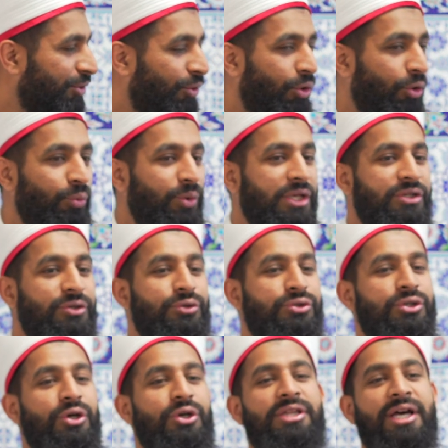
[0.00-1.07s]
or we'll
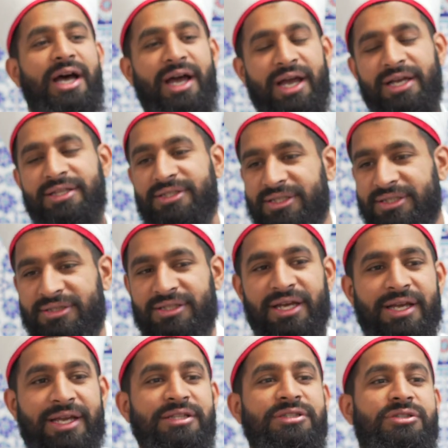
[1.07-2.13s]
use other hadith
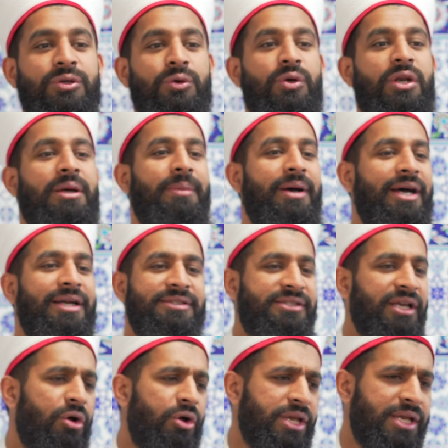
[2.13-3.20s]
against the ulama and
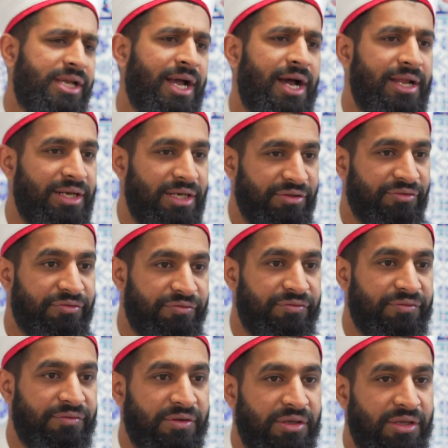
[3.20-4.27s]
say, oh, he can't live.
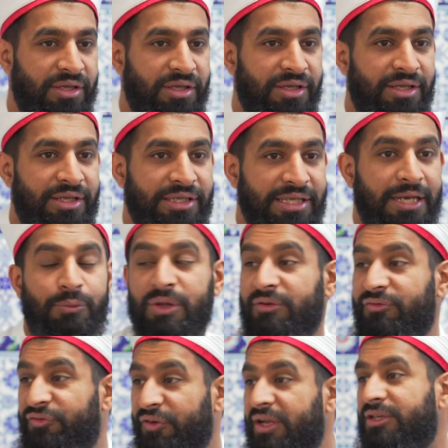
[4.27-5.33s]
Yet we
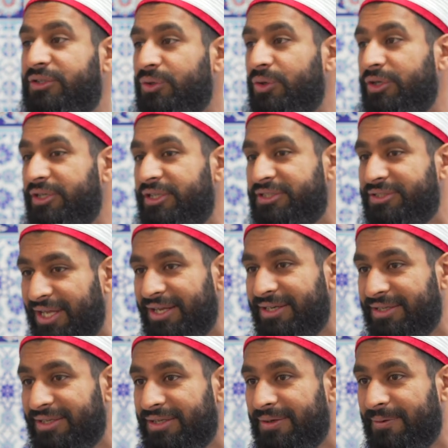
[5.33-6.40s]
fail to
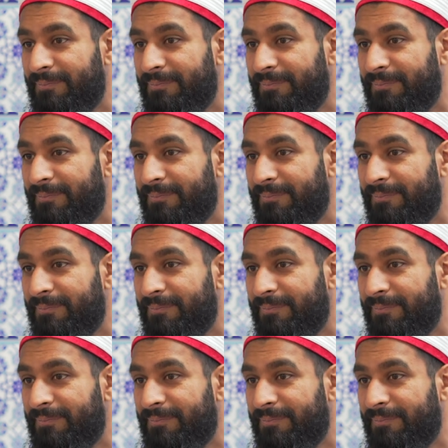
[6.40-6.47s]
understand